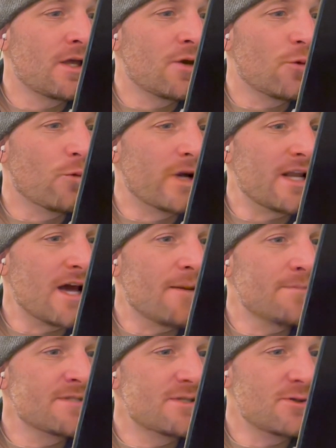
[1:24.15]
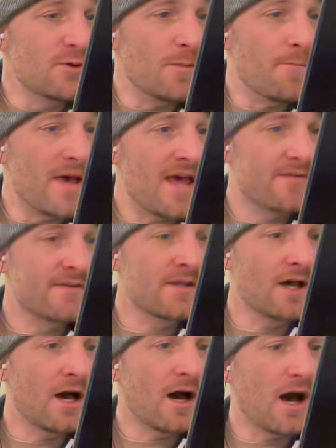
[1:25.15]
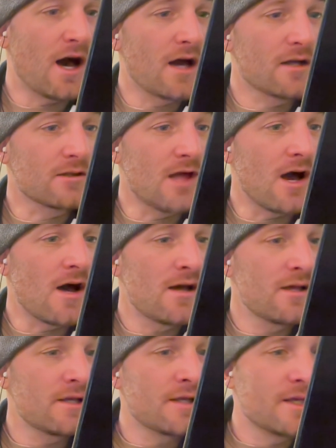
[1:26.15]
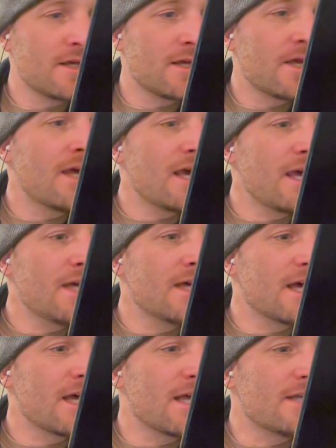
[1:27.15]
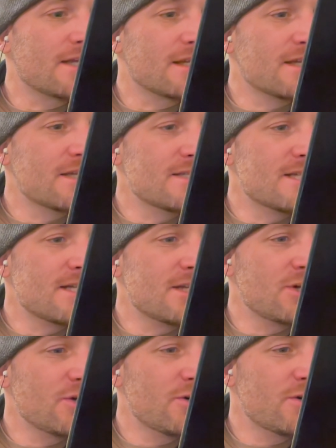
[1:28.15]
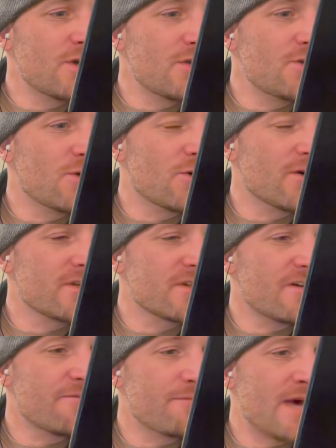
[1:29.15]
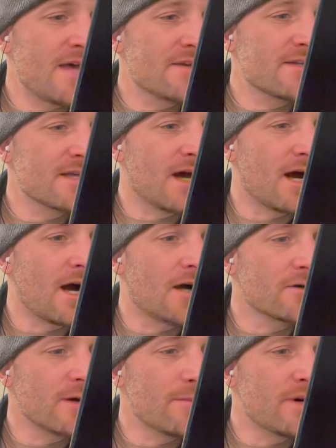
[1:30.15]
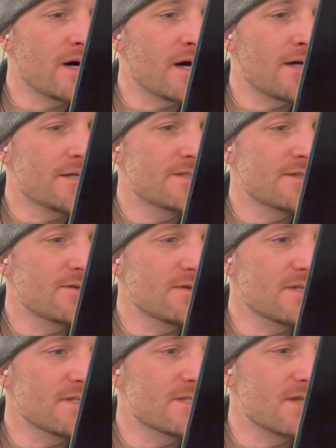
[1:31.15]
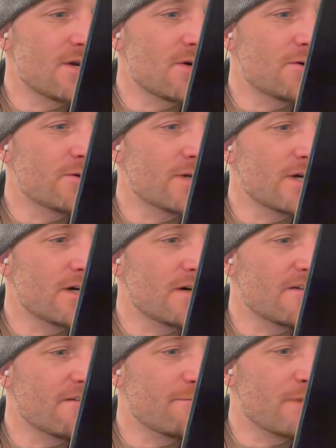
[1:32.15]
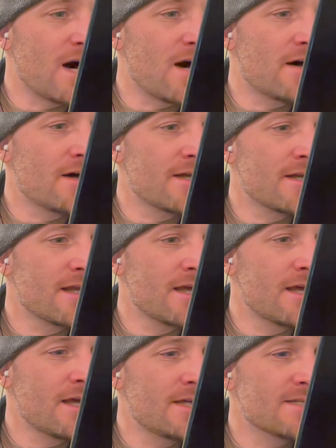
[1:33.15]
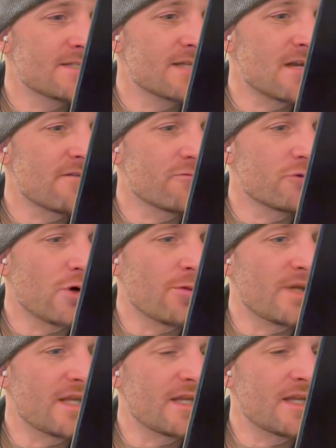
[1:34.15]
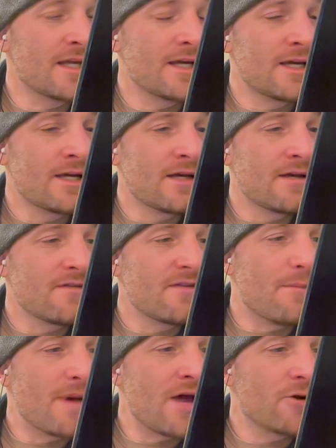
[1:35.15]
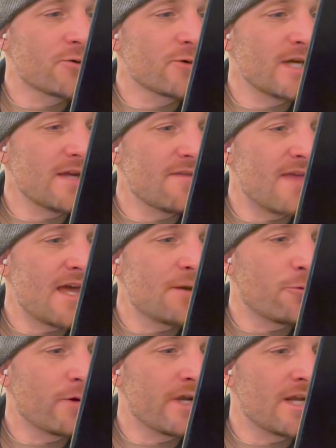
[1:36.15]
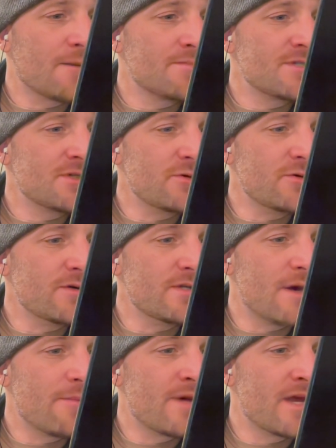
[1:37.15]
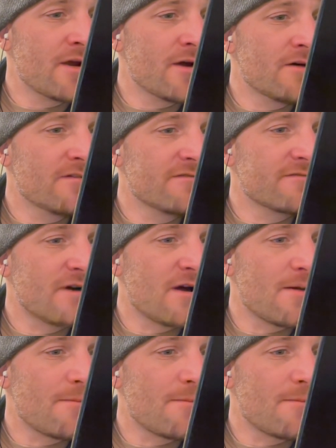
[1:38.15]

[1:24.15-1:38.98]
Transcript: went up to Beth Haglah, and continued north of Beth Arabah to the stone of Bahan, son of Reuben. The boundary then went up to Deber from